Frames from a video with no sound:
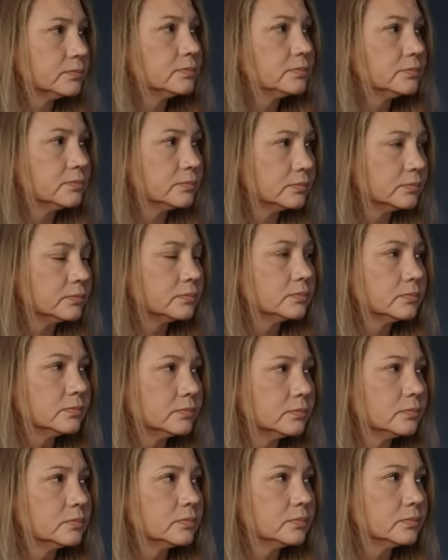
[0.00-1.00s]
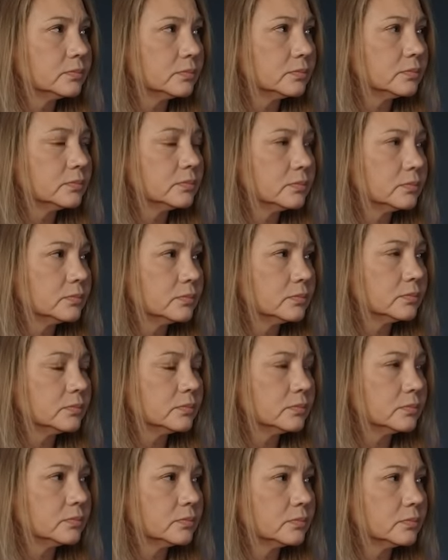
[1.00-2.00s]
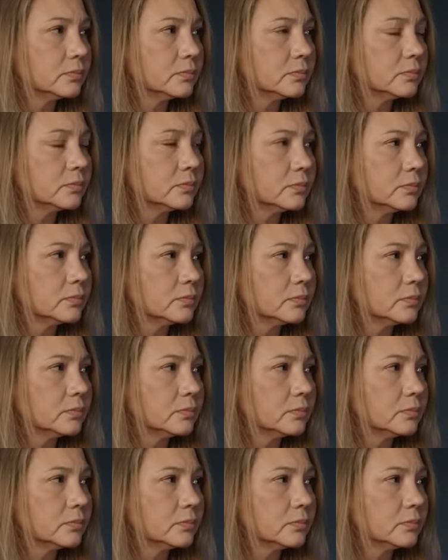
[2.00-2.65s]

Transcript: (silent)